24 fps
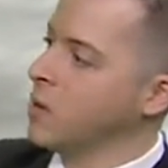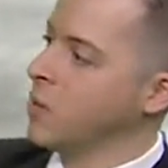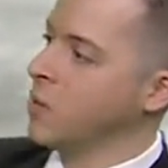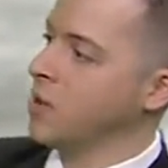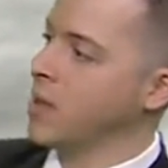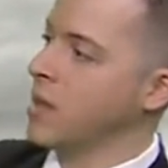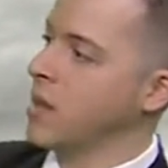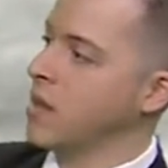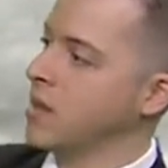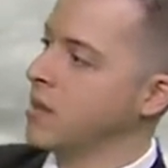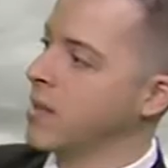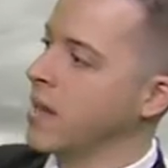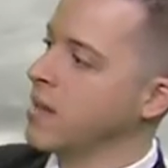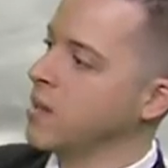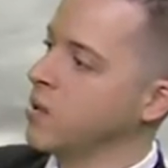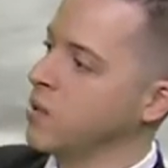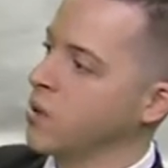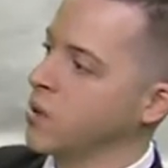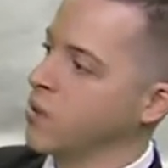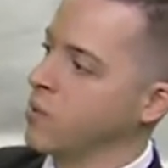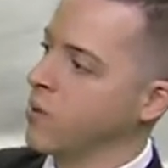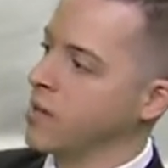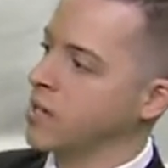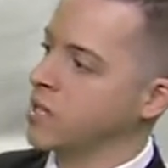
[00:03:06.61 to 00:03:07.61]
with that light
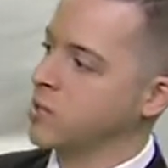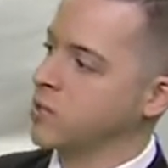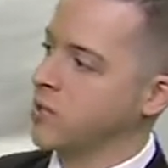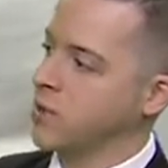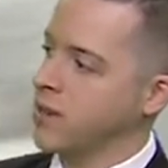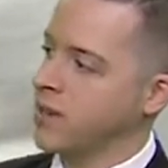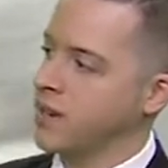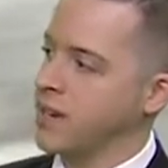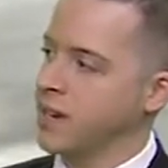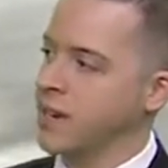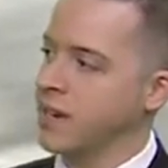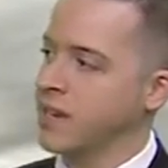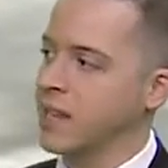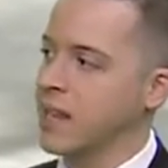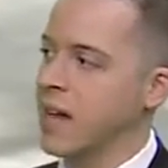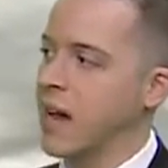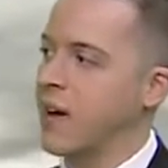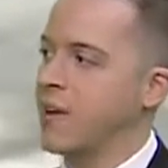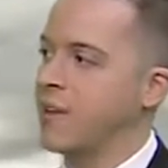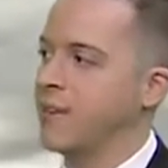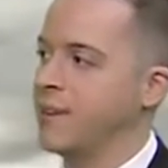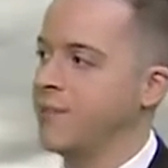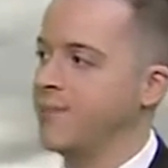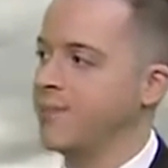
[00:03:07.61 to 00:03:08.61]
northwest wind and
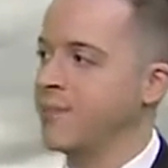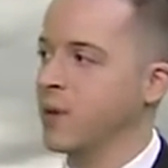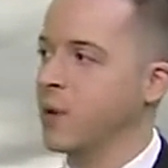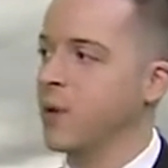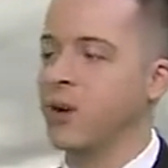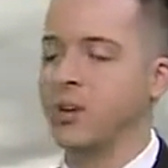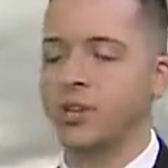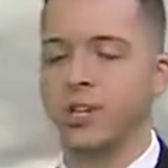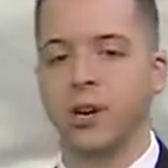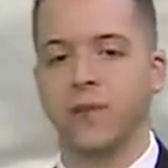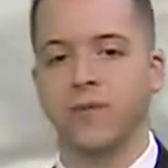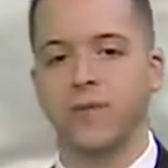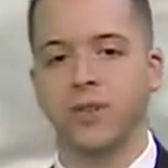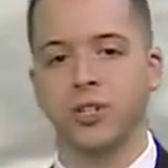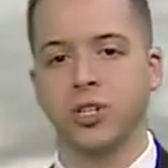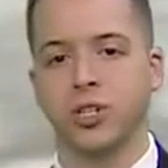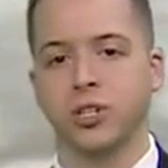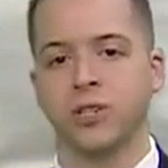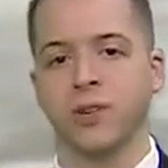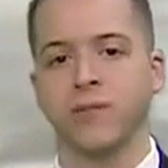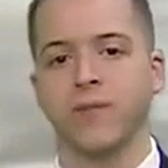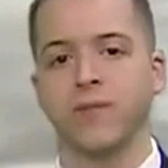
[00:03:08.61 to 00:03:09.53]
cloudy. Watch out for just a